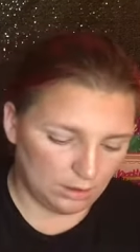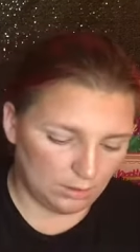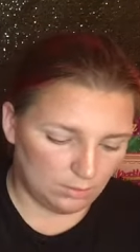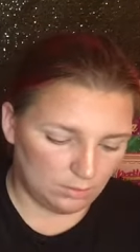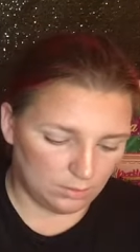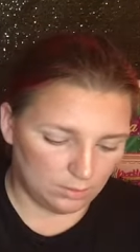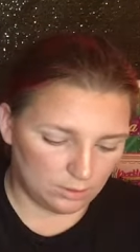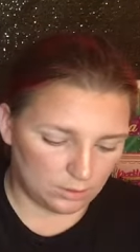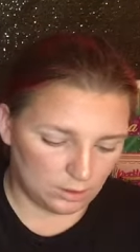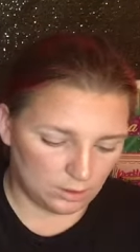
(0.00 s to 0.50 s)
I'm
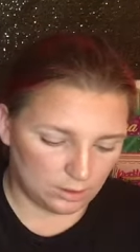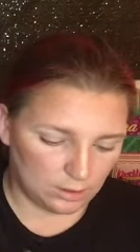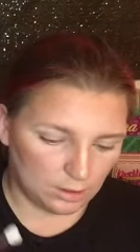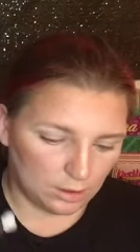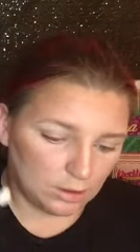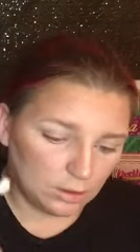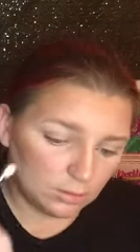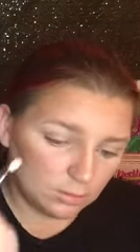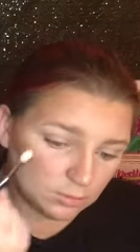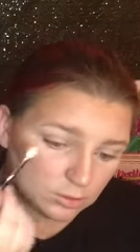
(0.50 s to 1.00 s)
going to darken
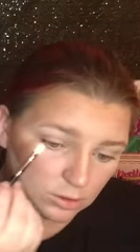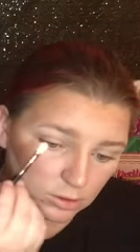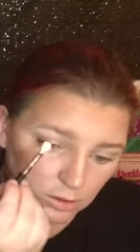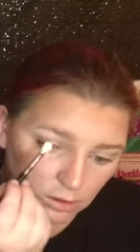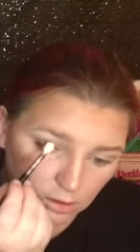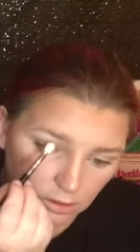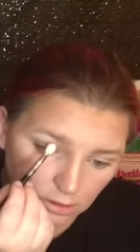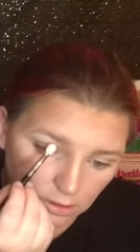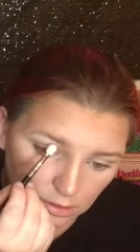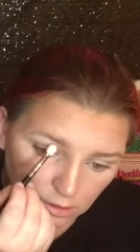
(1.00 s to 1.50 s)
it up
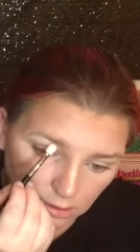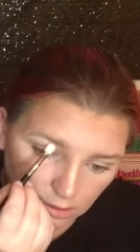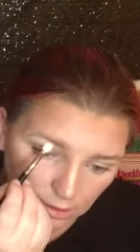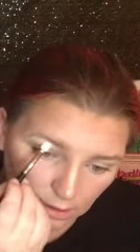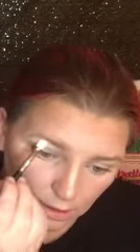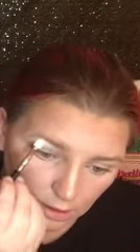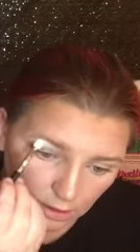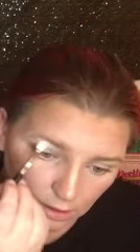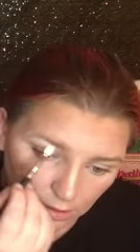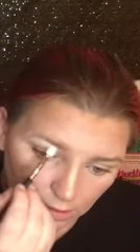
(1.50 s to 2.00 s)
just a
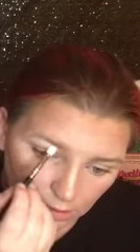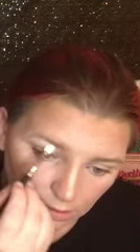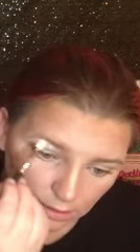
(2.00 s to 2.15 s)
tad.